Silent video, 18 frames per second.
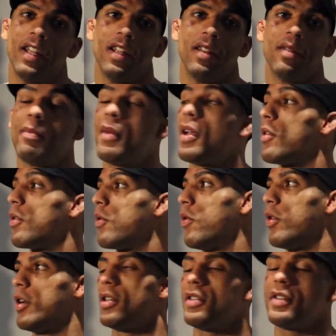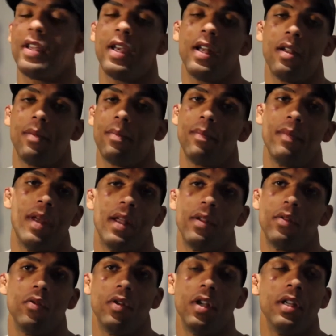see him Fox Sports Live
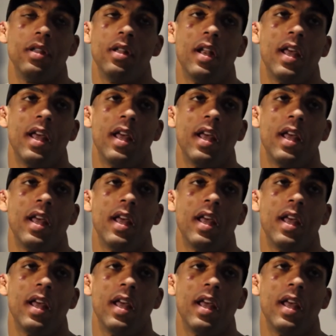after the